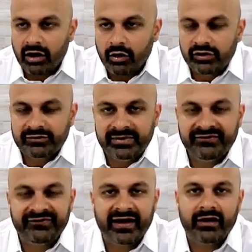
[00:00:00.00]
always be
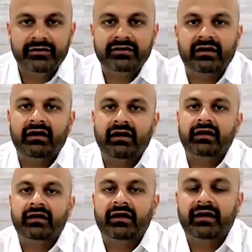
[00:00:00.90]
found
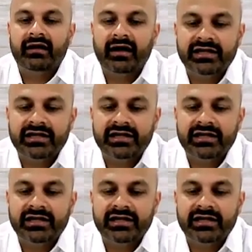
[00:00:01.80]
on uh,